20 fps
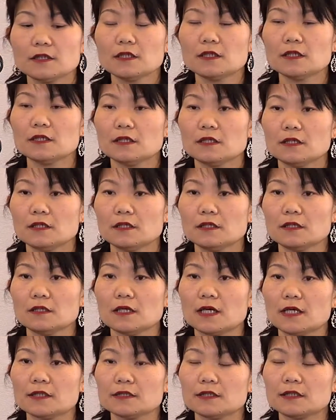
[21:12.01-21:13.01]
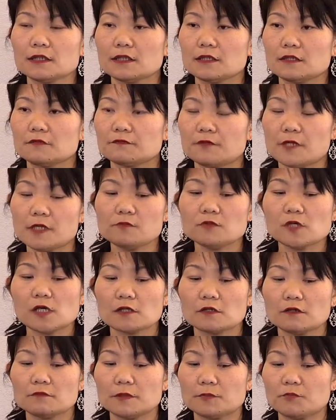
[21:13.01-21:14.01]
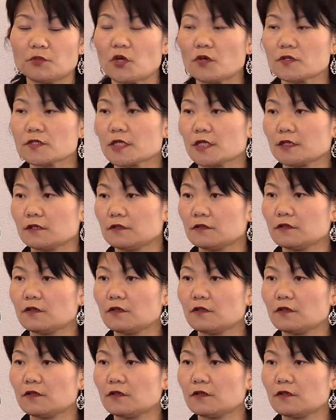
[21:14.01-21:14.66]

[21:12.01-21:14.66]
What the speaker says: under the framework of a project